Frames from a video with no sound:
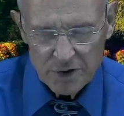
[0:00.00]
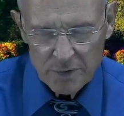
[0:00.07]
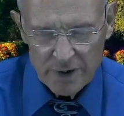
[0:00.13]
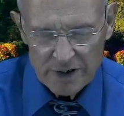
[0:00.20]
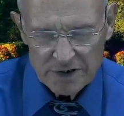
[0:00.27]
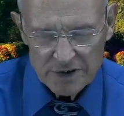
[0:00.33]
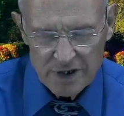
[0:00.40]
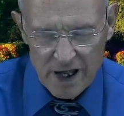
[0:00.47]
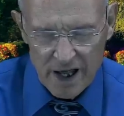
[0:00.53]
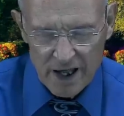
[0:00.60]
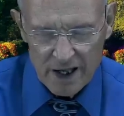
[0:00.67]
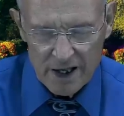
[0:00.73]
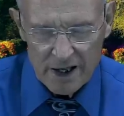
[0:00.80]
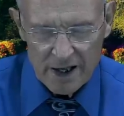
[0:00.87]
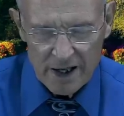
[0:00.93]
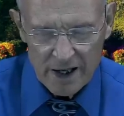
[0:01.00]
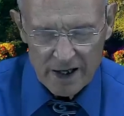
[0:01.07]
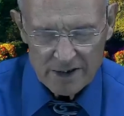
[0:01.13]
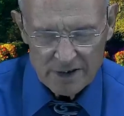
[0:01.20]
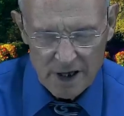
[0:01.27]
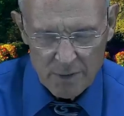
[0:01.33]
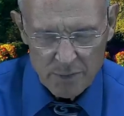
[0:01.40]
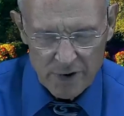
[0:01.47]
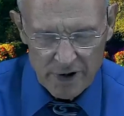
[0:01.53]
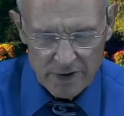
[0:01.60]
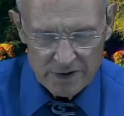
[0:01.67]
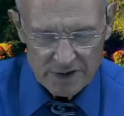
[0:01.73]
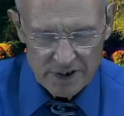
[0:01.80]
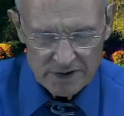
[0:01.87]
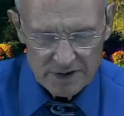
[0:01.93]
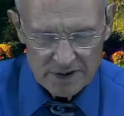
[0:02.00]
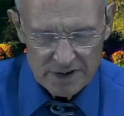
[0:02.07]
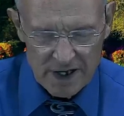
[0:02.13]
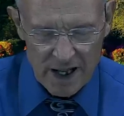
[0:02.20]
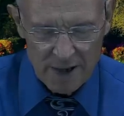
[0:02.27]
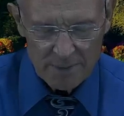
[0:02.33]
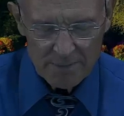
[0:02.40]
you each day is our prayer in Jesus' name.